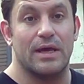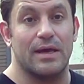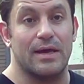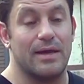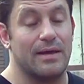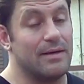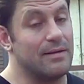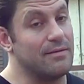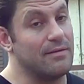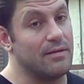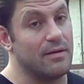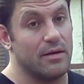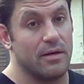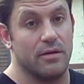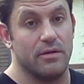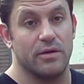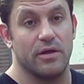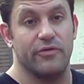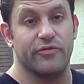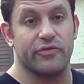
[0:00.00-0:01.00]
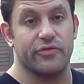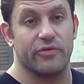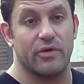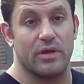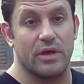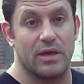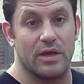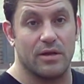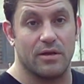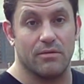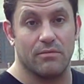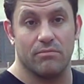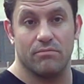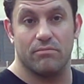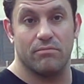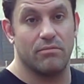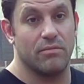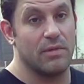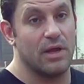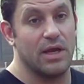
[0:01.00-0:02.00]
And nice, and
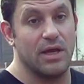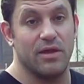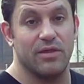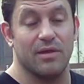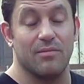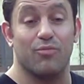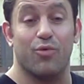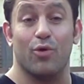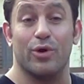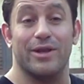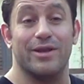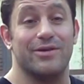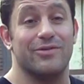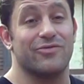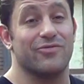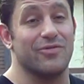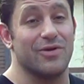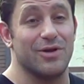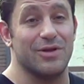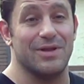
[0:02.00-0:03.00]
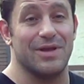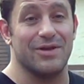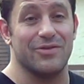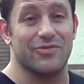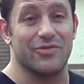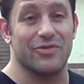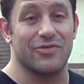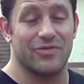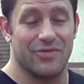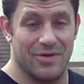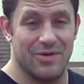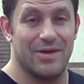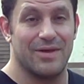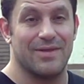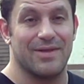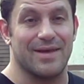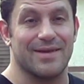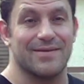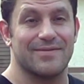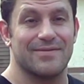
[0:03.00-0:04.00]
anything pointy is very dangerous.
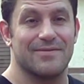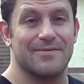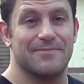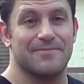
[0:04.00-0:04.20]
Thanks.